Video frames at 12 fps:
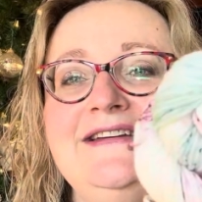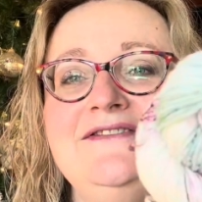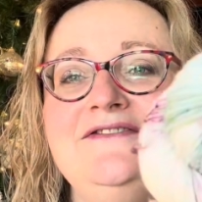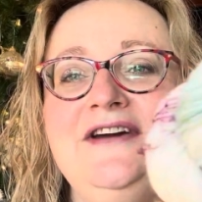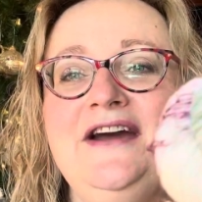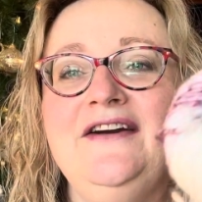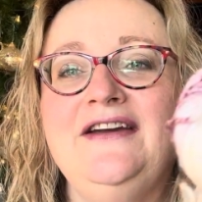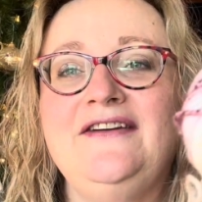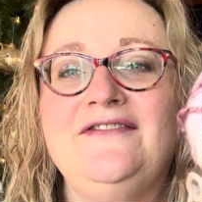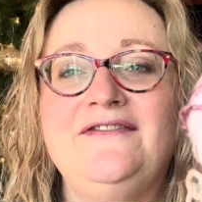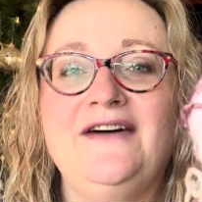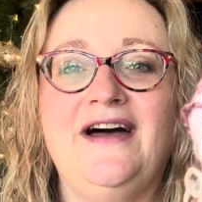Very
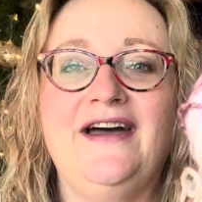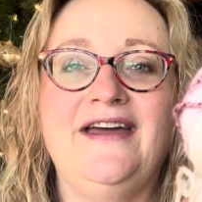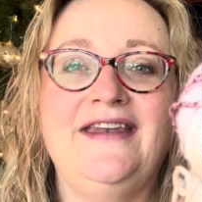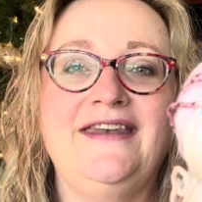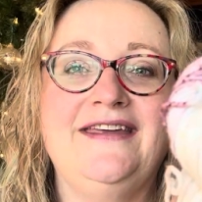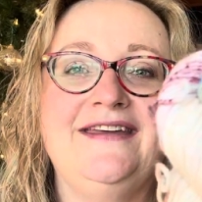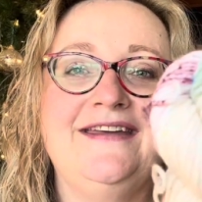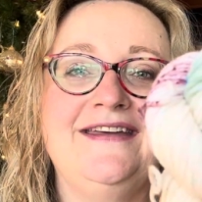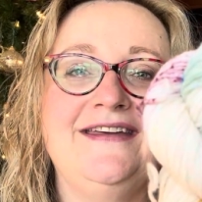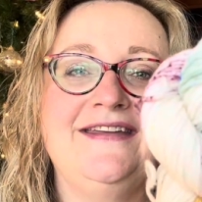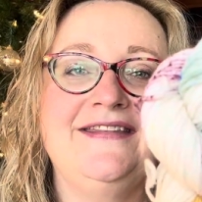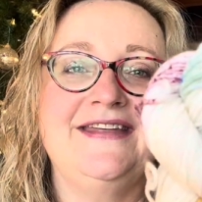fun.
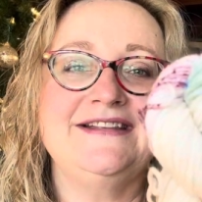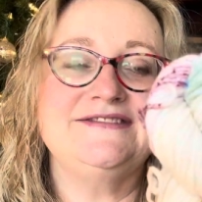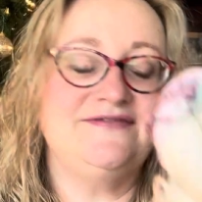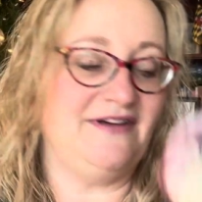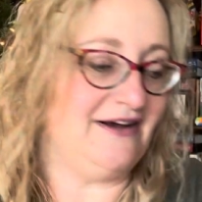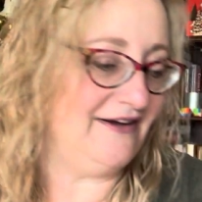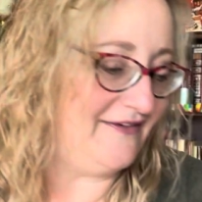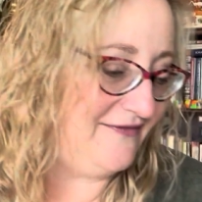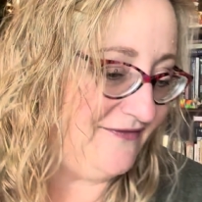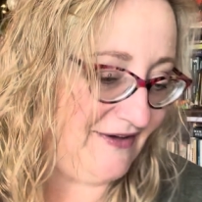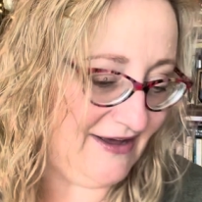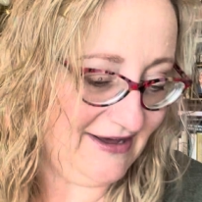That's very
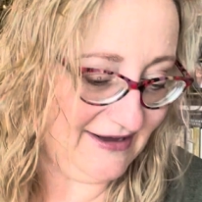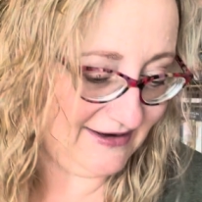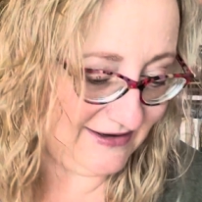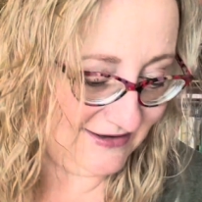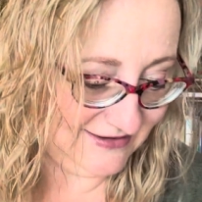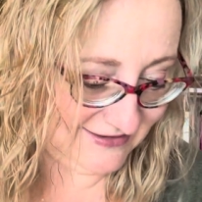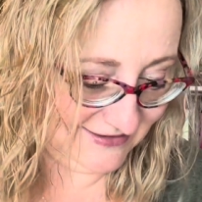fun.